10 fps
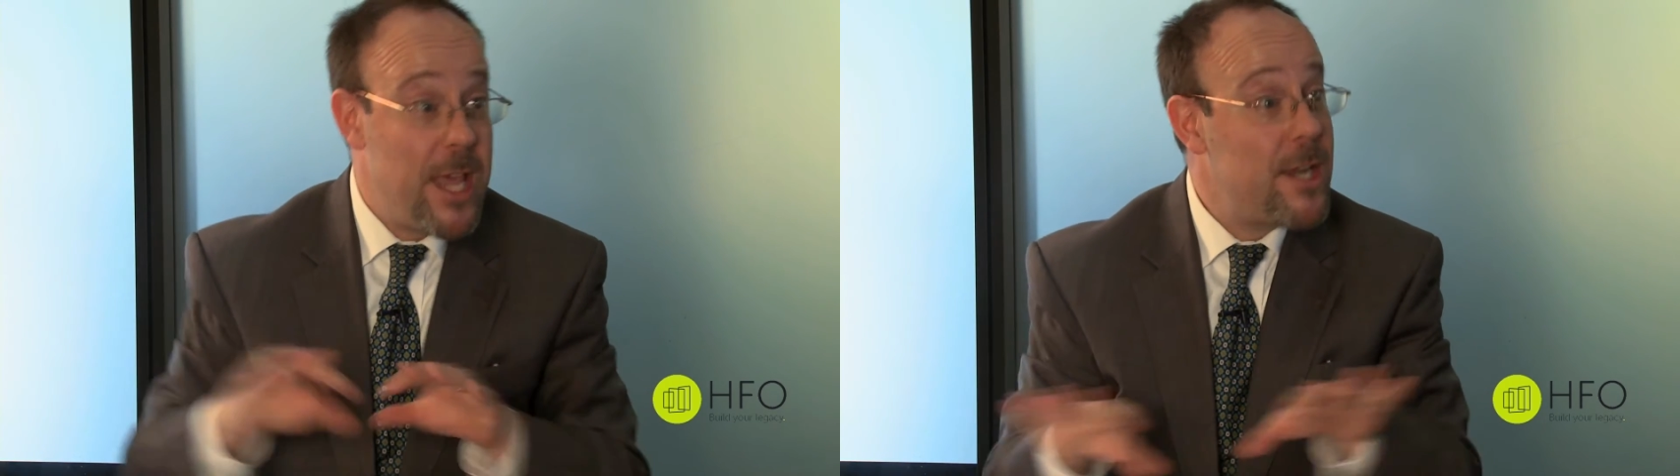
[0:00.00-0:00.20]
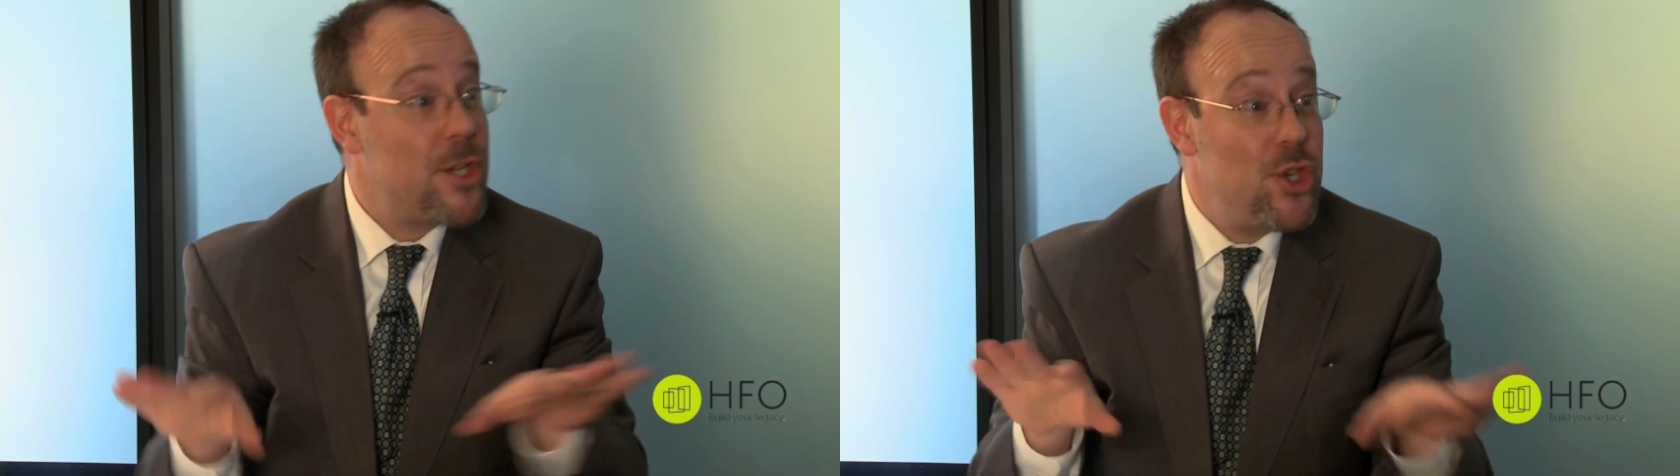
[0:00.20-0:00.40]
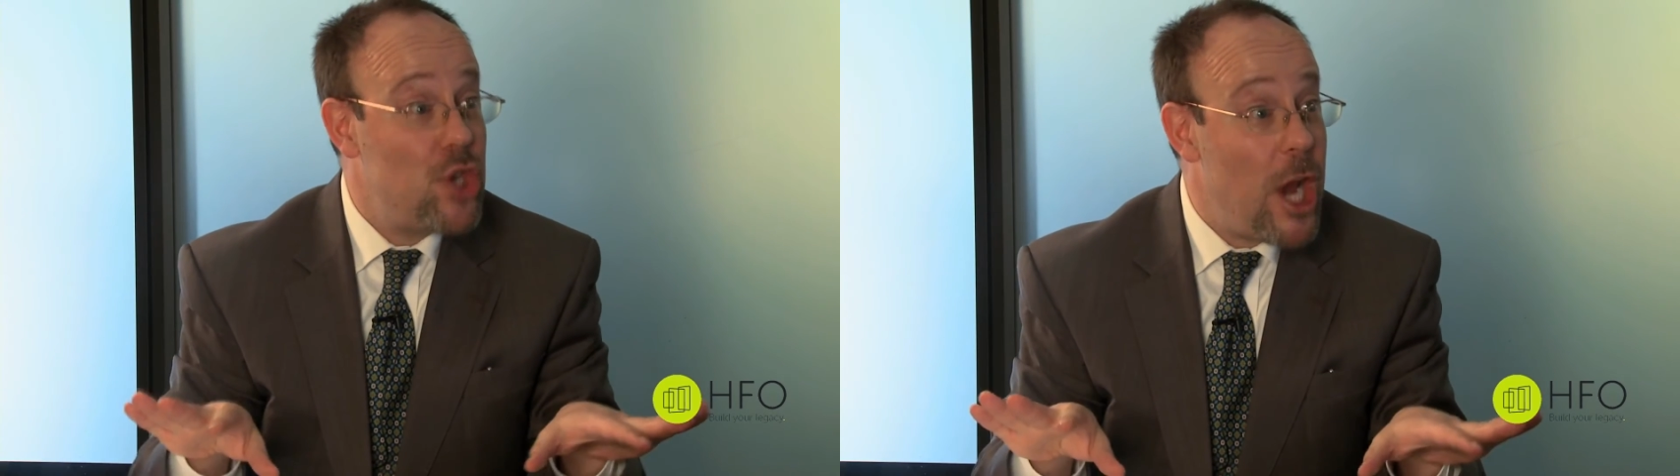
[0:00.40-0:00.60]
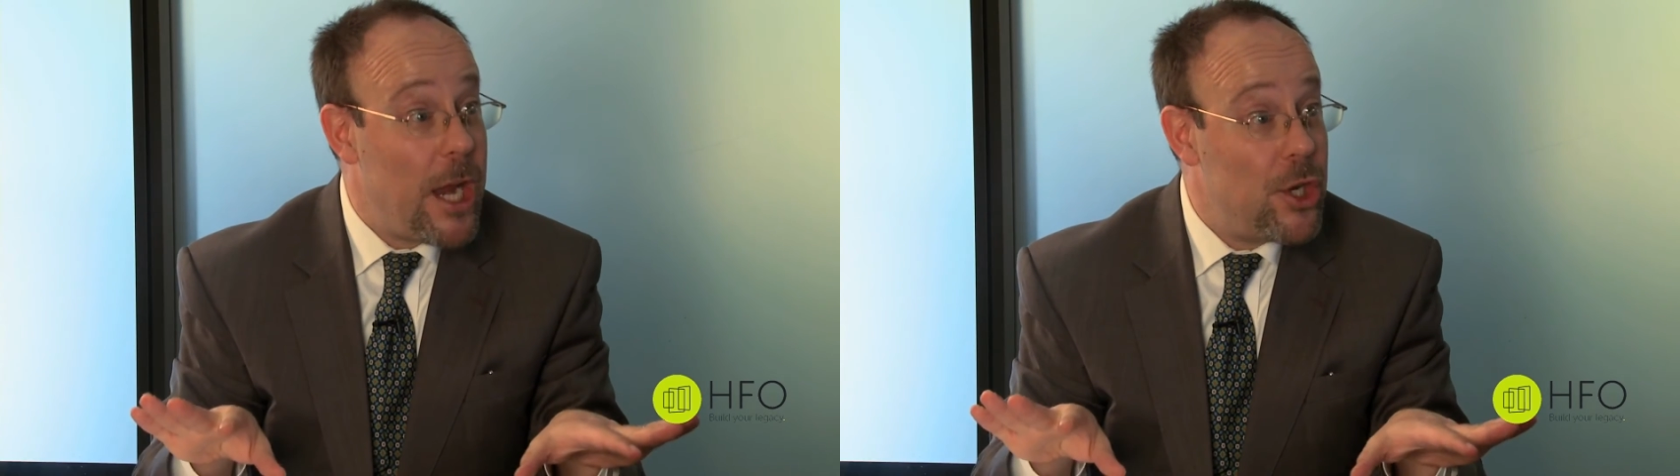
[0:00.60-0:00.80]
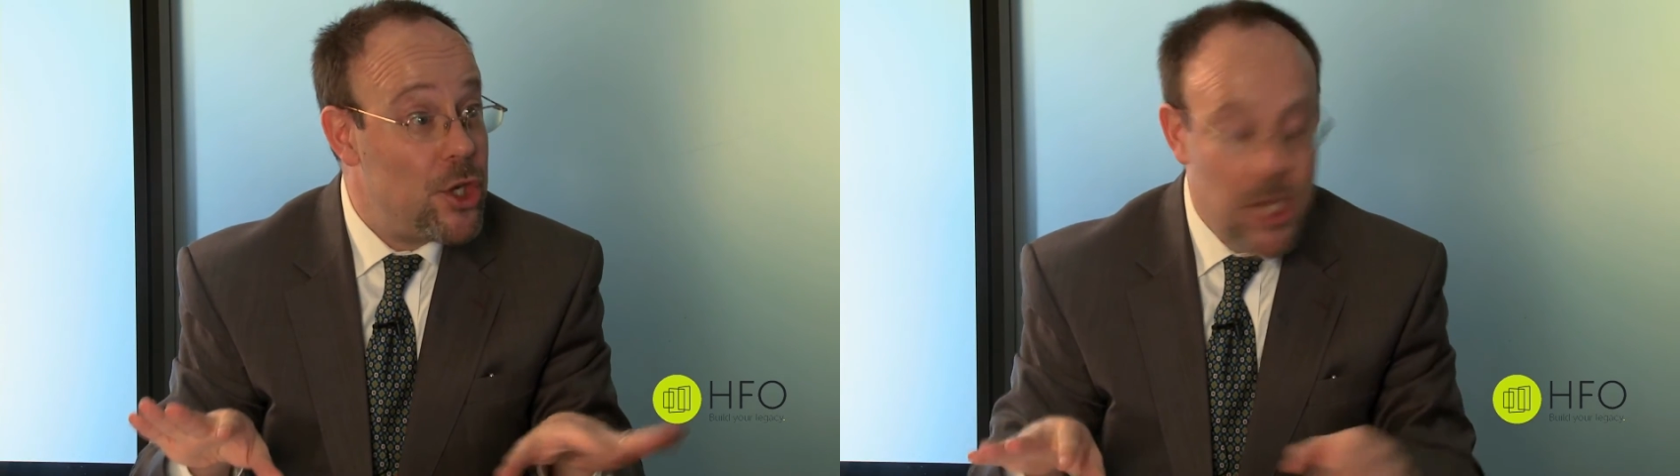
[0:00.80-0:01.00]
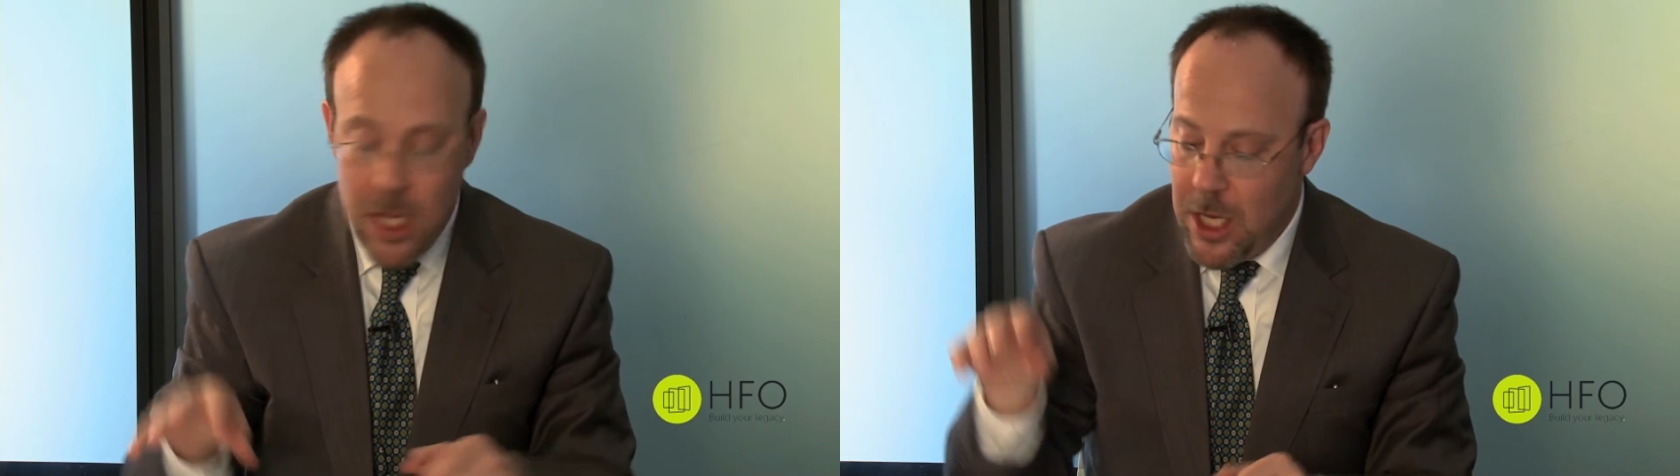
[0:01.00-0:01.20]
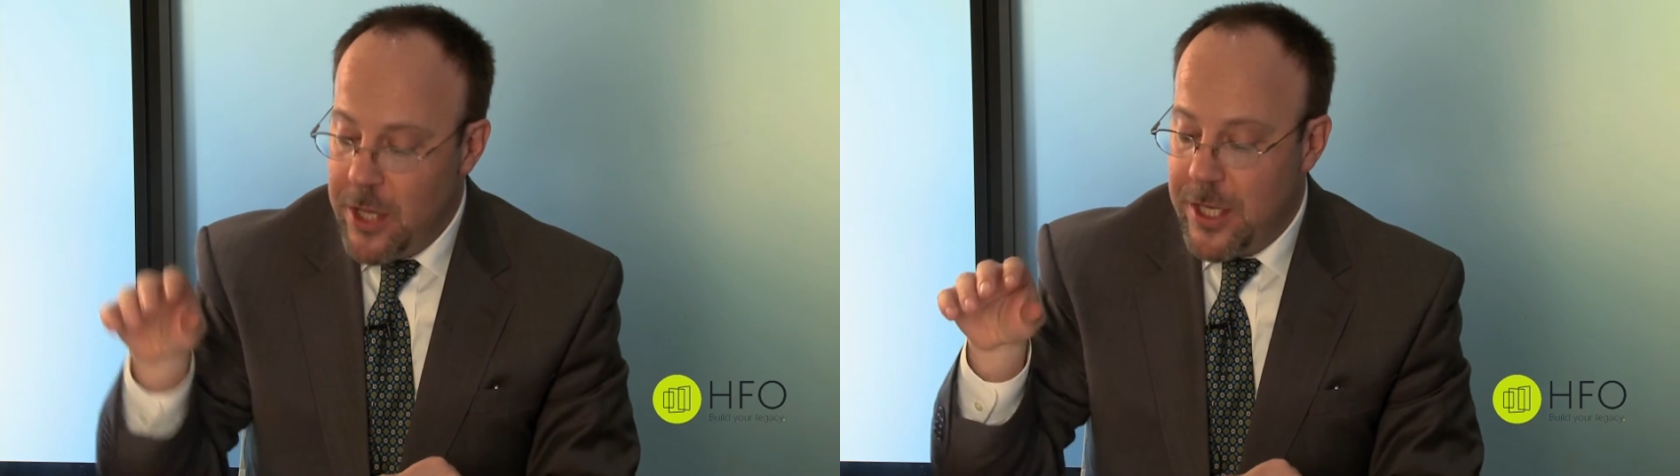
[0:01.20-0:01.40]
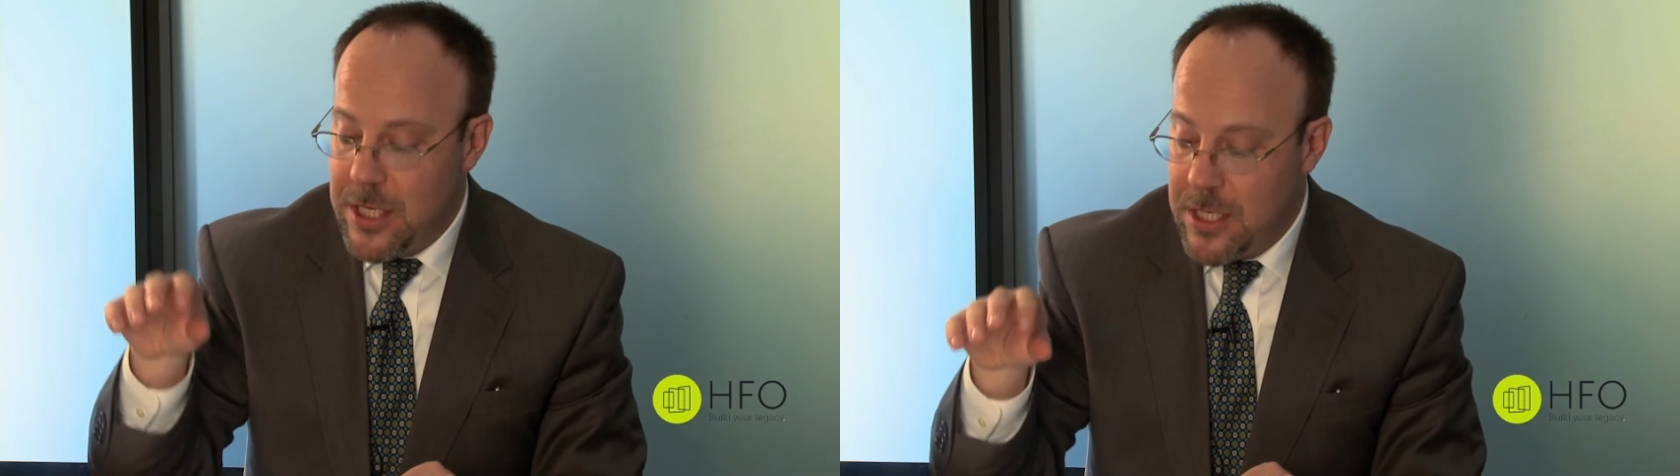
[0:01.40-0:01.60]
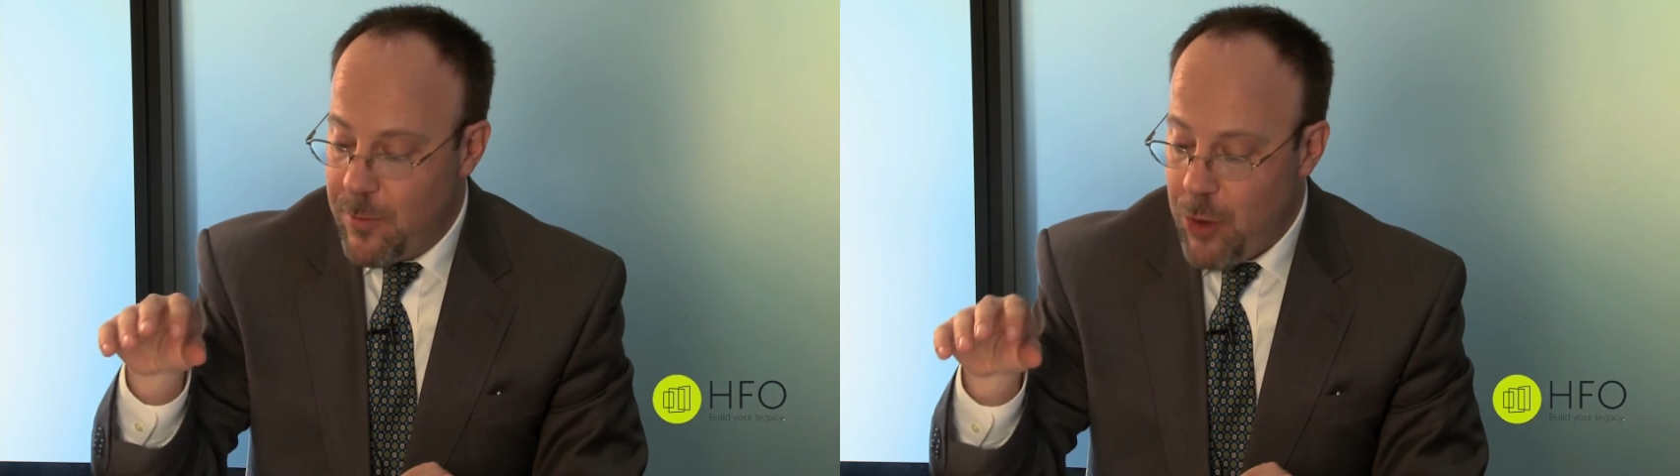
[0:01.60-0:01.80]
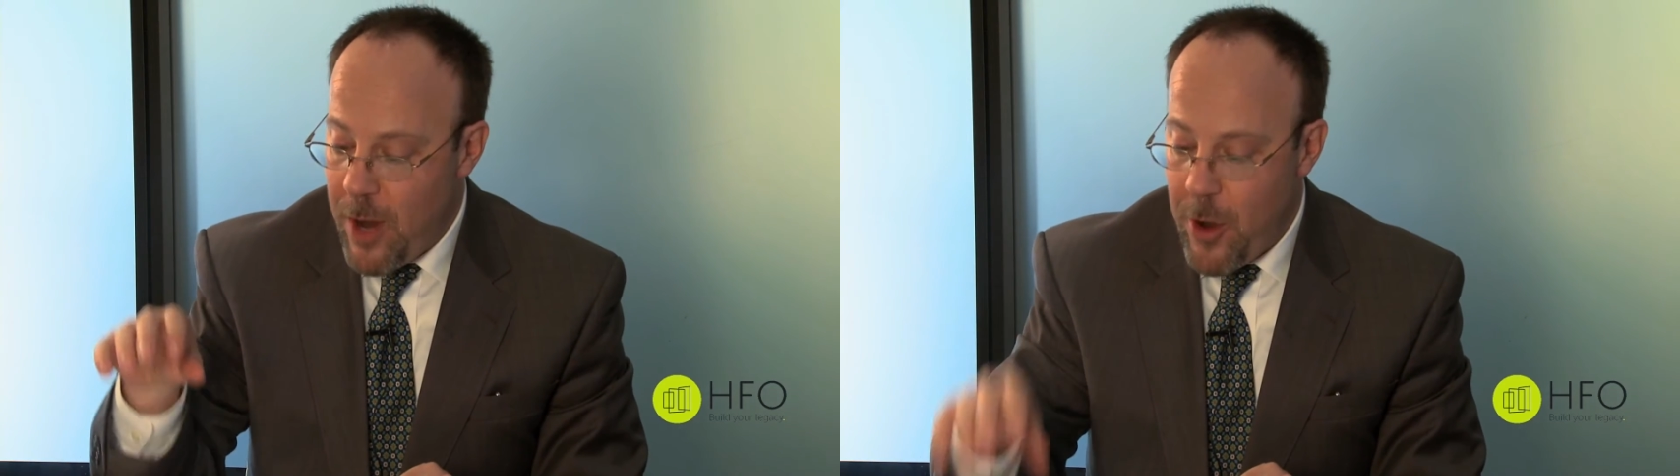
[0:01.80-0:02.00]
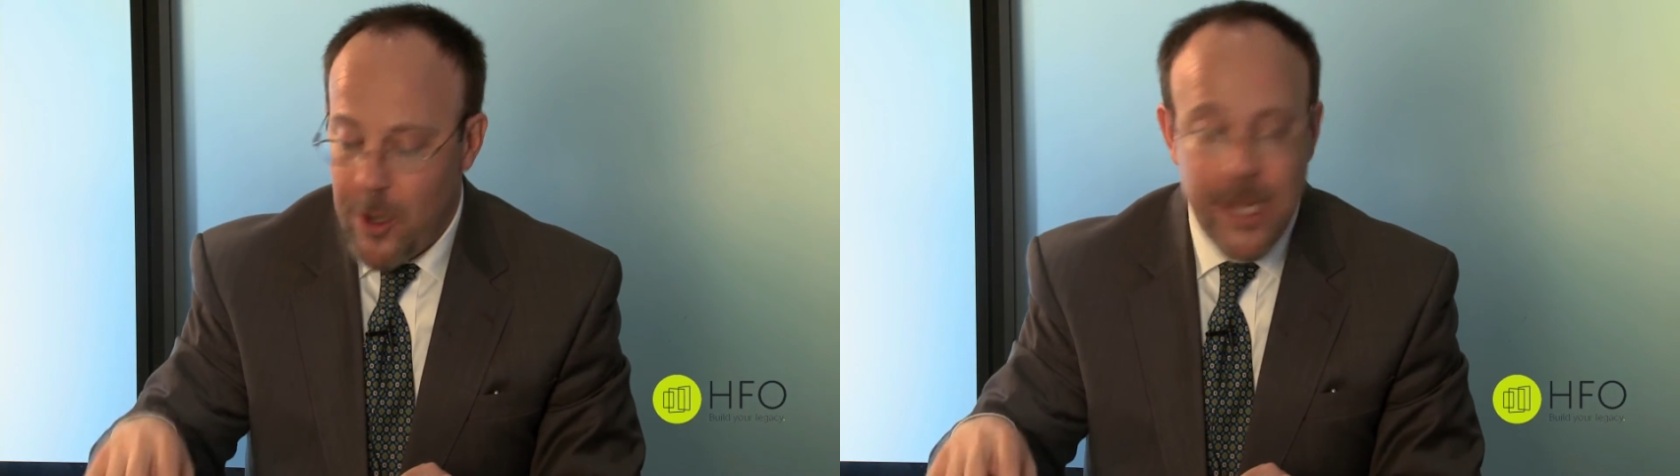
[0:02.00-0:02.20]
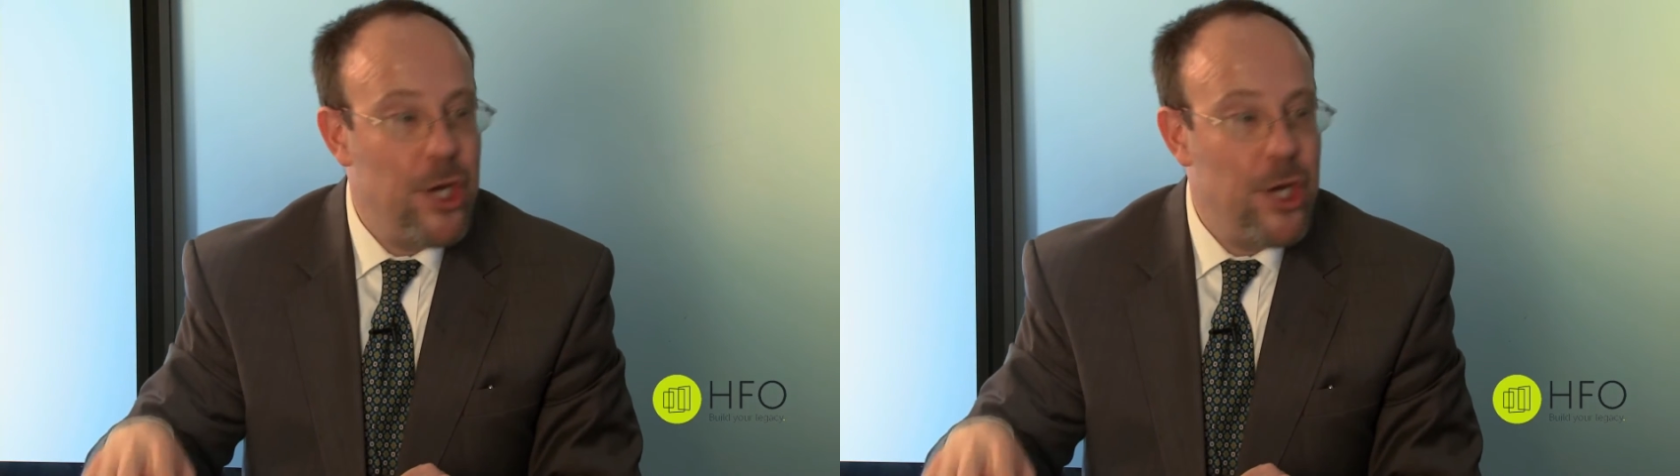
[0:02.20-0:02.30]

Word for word: That doesn't change. This is primarily a